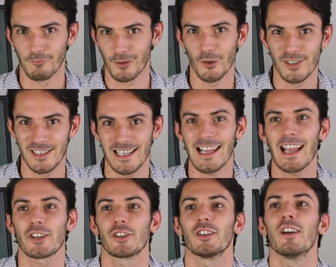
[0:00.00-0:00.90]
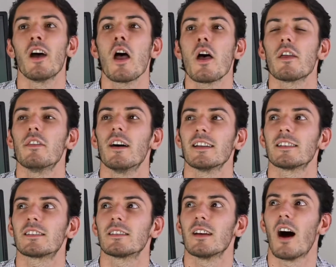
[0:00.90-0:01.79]
good selection
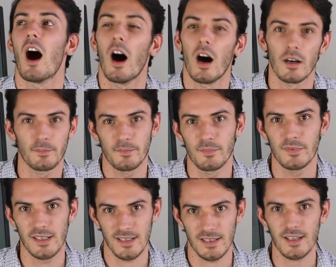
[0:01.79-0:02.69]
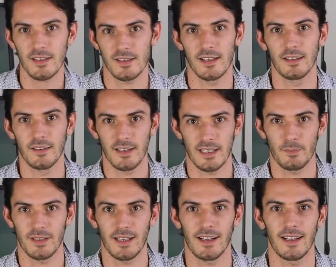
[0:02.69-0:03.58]
that are discussing this
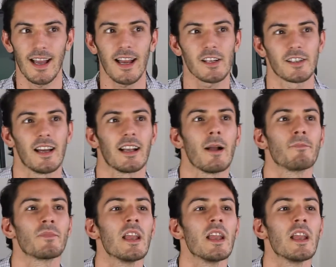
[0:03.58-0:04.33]
particular hashtag.